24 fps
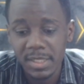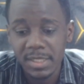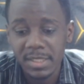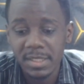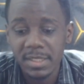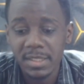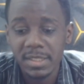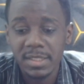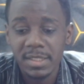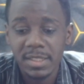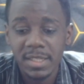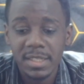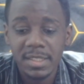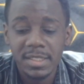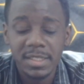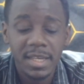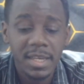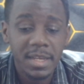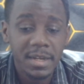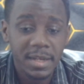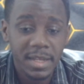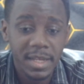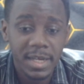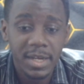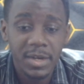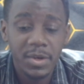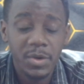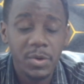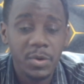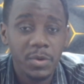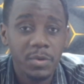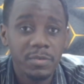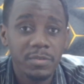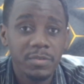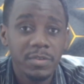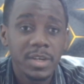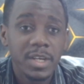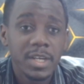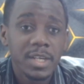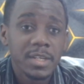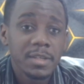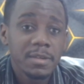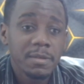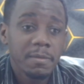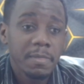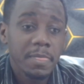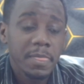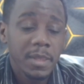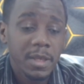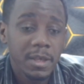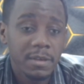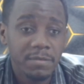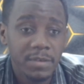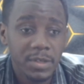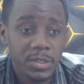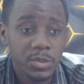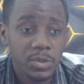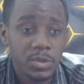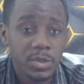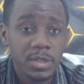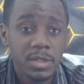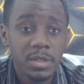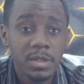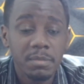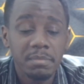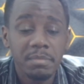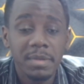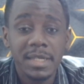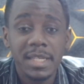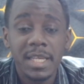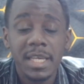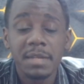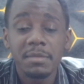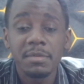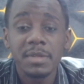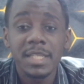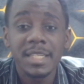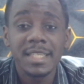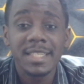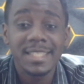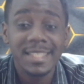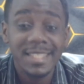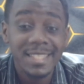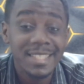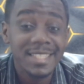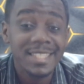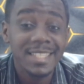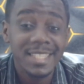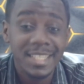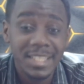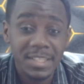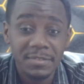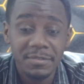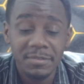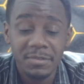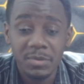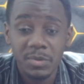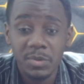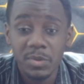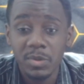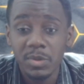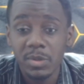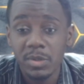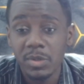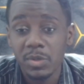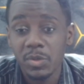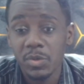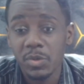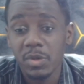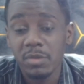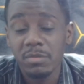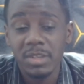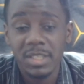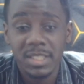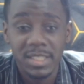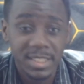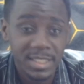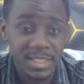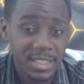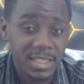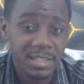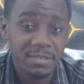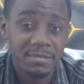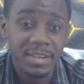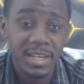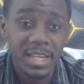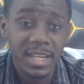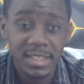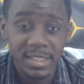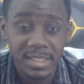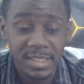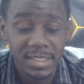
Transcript: 16th area of Everton, but he really did the needful to obviously deliver like